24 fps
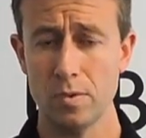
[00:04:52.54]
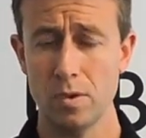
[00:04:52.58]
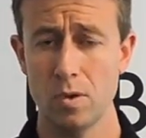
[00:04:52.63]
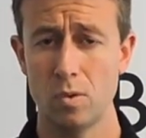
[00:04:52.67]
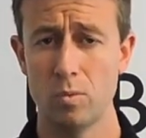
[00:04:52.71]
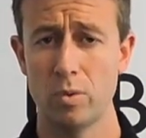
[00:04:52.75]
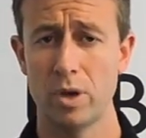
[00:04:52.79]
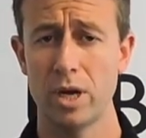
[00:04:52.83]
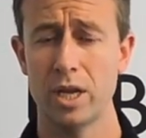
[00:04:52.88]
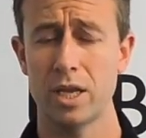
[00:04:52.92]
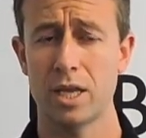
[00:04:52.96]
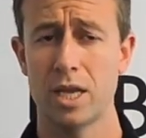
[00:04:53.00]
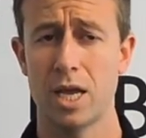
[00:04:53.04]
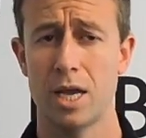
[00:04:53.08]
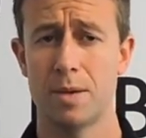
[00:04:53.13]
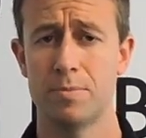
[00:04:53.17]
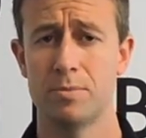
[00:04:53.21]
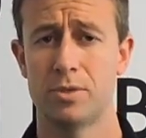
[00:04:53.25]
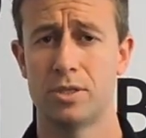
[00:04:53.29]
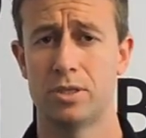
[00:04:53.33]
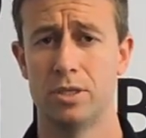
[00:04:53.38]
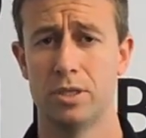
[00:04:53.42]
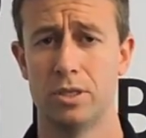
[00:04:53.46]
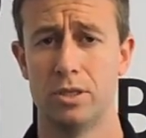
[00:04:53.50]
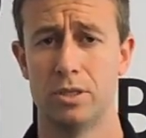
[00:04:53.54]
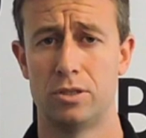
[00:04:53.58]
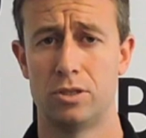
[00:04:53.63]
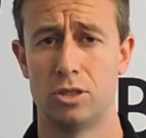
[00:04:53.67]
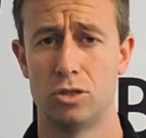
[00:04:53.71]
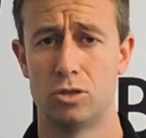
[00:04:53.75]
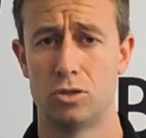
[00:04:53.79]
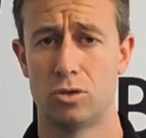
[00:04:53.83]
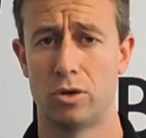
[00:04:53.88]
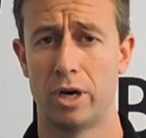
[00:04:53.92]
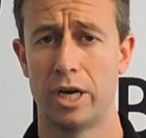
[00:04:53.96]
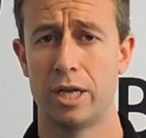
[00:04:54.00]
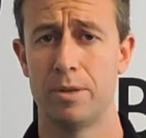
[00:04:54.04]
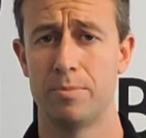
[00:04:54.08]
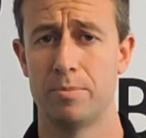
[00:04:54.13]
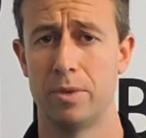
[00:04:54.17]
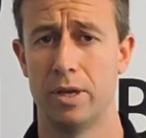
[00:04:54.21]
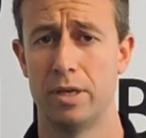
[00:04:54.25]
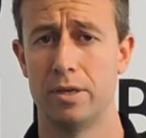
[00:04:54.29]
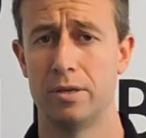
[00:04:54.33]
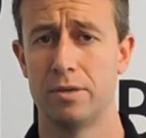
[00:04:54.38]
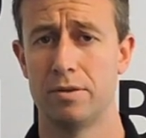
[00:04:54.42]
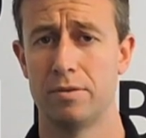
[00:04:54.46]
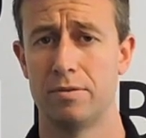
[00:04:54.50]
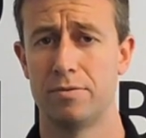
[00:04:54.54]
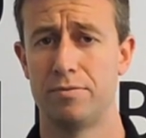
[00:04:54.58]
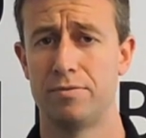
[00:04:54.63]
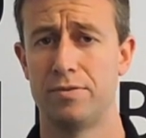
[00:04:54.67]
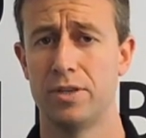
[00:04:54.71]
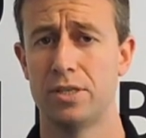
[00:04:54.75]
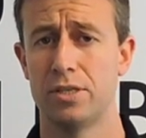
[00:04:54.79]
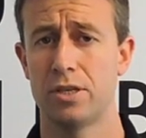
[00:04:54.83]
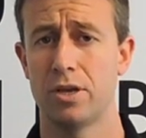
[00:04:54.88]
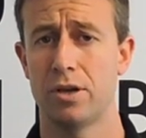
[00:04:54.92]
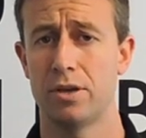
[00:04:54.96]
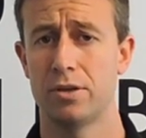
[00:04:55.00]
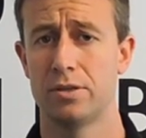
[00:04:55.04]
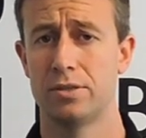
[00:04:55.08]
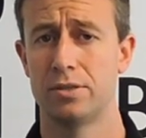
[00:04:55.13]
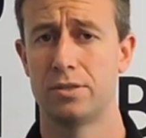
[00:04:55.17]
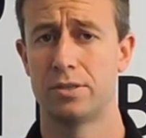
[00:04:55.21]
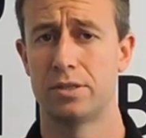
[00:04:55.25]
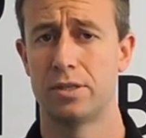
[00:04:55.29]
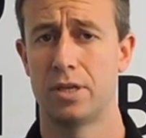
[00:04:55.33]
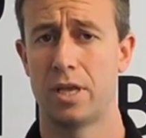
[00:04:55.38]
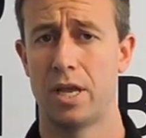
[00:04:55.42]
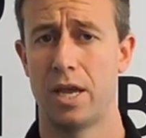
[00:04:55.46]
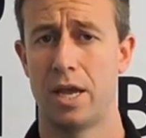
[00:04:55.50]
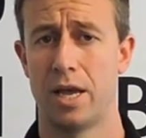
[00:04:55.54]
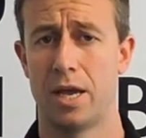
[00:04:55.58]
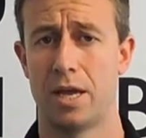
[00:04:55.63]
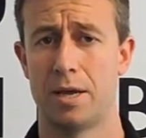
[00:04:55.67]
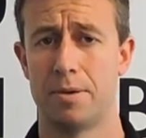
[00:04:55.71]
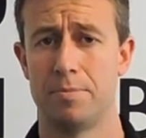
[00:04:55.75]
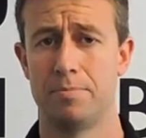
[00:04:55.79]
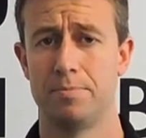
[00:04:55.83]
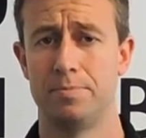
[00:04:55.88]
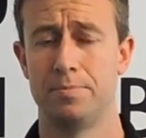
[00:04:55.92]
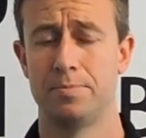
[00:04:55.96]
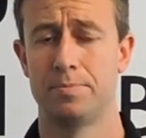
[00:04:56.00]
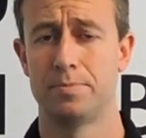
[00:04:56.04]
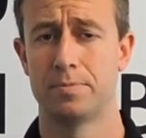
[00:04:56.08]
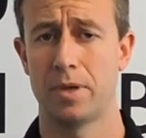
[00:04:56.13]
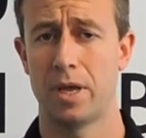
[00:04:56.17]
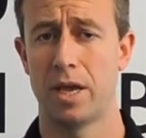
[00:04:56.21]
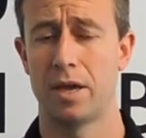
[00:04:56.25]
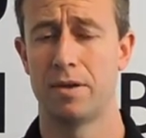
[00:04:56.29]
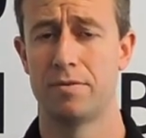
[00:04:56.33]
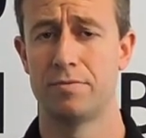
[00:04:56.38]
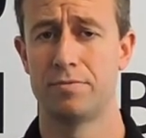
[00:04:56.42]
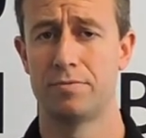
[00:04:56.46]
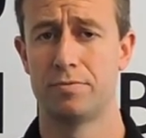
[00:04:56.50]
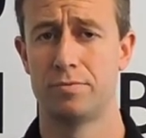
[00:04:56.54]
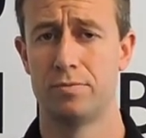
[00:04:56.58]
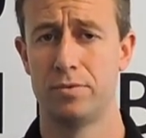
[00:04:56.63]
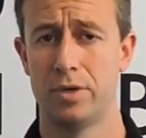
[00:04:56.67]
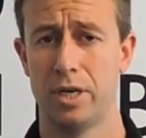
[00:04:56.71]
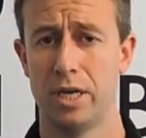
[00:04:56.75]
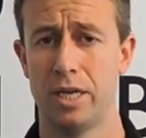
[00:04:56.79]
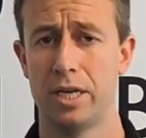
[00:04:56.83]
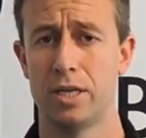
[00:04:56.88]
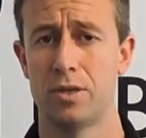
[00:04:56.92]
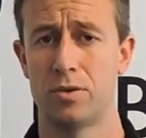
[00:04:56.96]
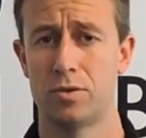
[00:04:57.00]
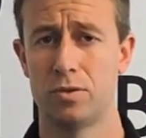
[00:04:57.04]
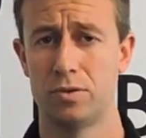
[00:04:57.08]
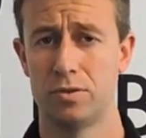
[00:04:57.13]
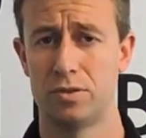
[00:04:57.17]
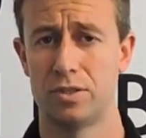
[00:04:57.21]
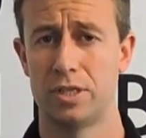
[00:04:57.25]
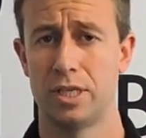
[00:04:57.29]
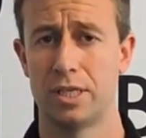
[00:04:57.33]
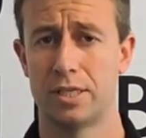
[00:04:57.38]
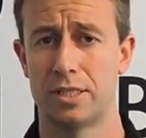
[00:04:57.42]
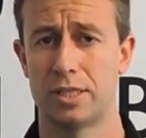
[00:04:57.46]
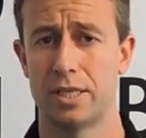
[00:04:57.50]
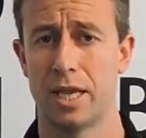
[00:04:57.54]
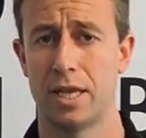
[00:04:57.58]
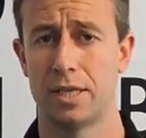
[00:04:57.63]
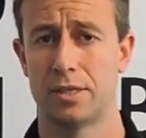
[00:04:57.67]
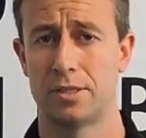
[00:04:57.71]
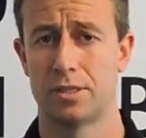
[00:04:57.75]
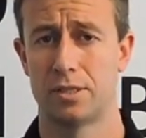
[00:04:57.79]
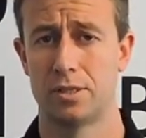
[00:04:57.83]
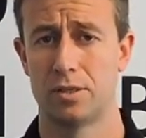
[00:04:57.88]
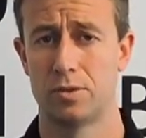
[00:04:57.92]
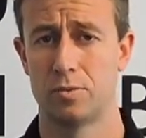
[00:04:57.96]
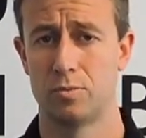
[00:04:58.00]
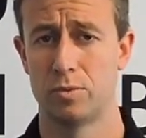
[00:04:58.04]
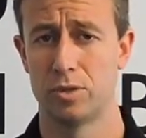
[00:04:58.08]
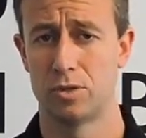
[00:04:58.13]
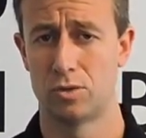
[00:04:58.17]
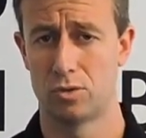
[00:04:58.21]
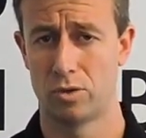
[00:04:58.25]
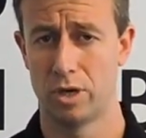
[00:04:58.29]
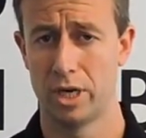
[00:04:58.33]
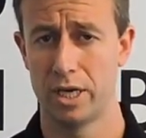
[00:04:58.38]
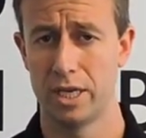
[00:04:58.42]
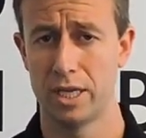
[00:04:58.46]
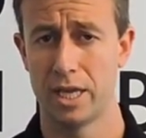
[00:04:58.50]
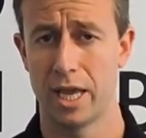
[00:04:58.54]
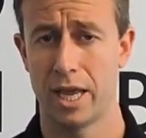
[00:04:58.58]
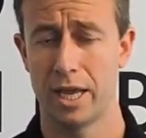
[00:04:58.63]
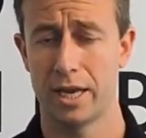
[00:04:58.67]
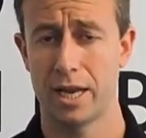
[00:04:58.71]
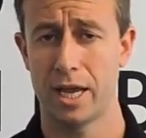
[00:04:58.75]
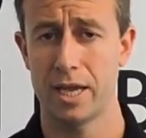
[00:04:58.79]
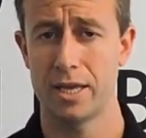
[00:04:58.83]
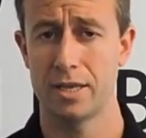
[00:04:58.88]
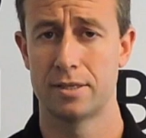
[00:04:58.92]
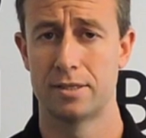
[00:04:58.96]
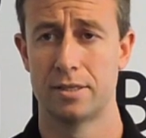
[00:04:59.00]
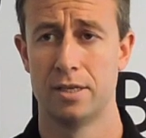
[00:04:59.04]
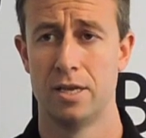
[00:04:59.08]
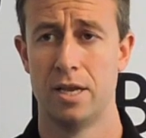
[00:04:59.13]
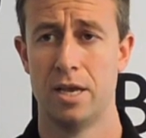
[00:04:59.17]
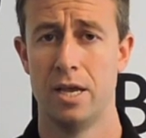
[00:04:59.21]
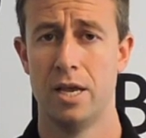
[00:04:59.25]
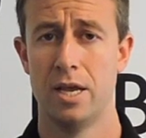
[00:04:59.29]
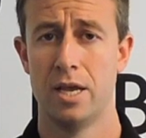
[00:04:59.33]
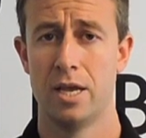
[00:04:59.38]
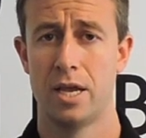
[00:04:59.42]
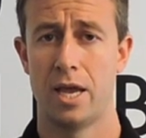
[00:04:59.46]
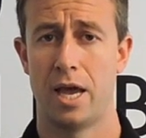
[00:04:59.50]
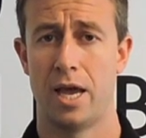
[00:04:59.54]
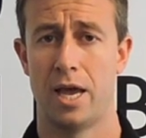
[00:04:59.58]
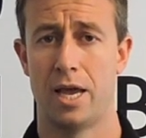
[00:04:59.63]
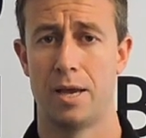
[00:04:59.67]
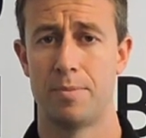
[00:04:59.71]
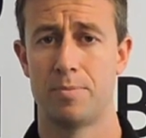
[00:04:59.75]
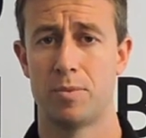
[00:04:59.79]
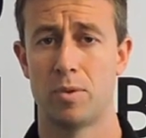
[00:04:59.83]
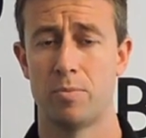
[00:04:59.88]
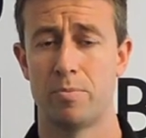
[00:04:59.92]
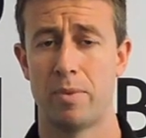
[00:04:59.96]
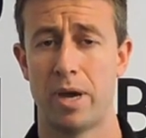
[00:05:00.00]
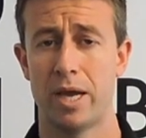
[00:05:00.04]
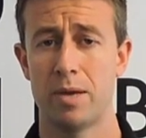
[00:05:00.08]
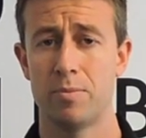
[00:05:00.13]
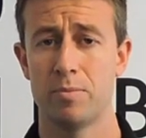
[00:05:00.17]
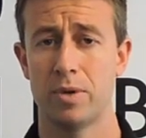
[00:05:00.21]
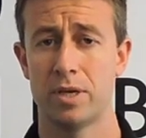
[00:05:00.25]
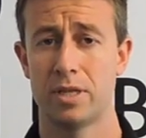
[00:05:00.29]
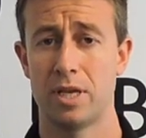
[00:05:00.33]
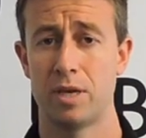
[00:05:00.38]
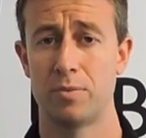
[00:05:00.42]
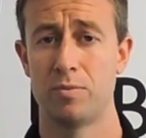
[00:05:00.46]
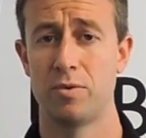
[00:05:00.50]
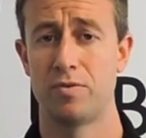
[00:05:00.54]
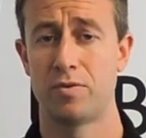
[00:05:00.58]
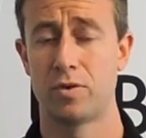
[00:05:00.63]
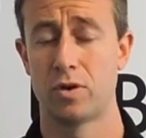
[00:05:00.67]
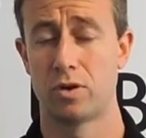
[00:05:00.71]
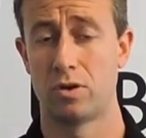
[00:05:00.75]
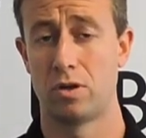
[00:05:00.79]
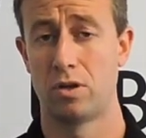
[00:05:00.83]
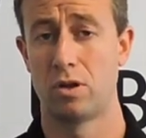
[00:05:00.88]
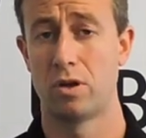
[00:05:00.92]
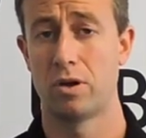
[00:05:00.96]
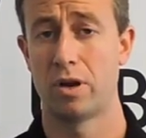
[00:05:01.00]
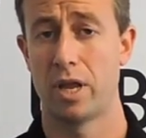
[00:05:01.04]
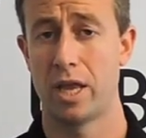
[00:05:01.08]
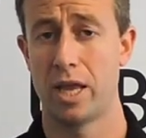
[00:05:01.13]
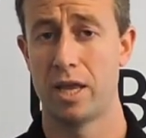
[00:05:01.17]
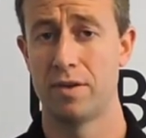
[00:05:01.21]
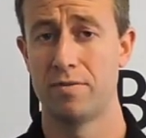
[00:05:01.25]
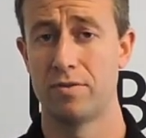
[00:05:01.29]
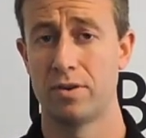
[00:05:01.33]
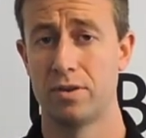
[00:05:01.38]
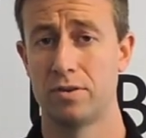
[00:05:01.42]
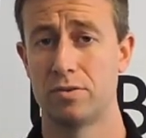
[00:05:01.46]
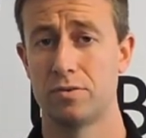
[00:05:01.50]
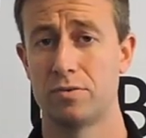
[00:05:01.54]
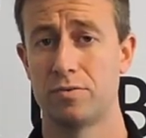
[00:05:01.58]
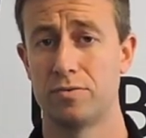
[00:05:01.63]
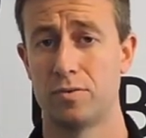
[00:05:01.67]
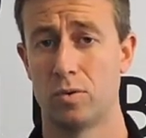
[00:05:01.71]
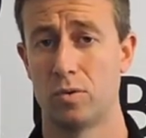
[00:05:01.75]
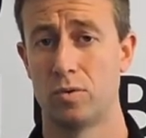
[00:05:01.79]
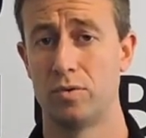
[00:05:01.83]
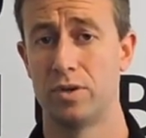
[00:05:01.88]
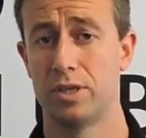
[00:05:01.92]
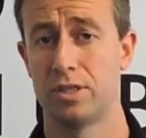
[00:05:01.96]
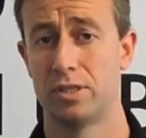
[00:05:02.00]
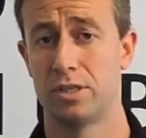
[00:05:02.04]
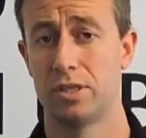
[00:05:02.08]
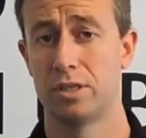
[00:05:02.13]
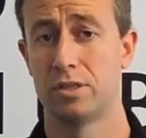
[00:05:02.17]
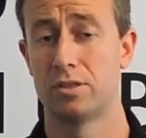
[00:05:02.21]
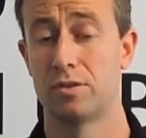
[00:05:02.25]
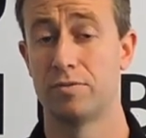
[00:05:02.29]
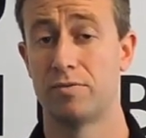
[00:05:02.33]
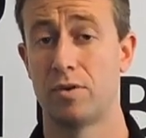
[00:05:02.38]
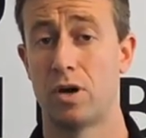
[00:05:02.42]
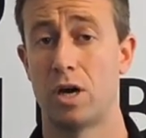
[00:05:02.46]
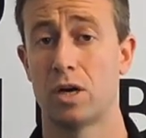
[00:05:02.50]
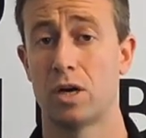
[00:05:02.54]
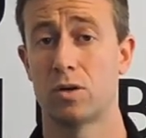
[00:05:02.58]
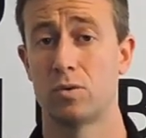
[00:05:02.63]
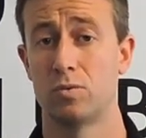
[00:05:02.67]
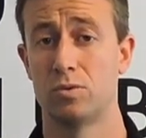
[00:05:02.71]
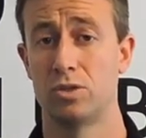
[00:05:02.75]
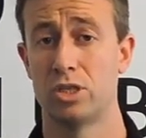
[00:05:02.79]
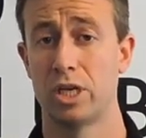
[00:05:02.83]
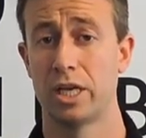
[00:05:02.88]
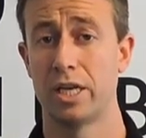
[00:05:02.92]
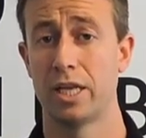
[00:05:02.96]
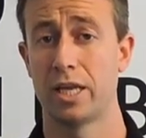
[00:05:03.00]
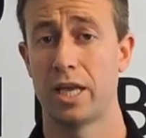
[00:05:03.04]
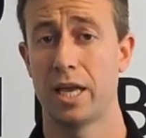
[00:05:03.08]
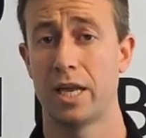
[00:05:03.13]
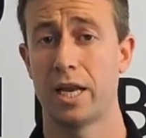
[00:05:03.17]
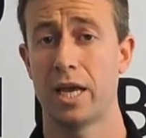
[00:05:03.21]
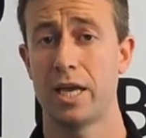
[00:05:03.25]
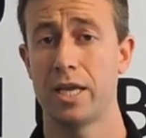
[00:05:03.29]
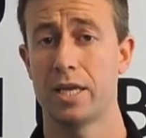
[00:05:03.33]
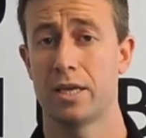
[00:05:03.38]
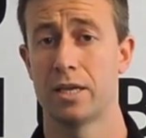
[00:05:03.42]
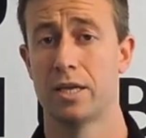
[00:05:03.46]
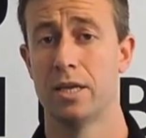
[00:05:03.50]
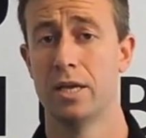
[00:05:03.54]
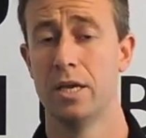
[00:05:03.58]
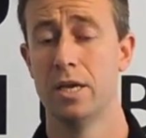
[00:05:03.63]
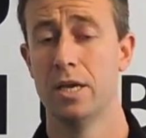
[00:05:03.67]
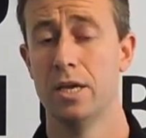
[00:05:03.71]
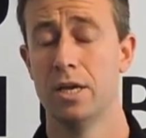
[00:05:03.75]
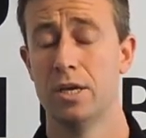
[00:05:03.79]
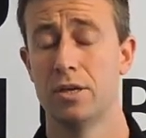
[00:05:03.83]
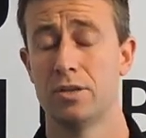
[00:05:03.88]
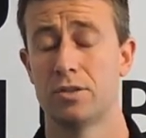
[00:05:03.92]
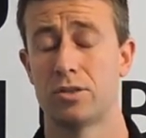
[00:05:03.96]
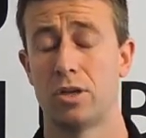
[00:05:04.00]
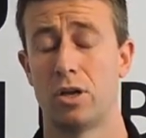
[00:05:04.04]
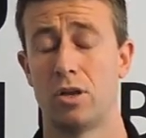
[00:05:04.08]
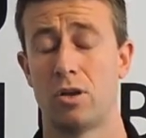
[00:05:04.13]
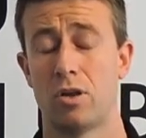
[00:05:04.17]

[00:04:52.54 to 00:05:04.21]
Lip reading: When it comes to treatment, physios have really good success with treating headaches. The main one that we've got a lot of evidence for is your cervicalgenic headache. So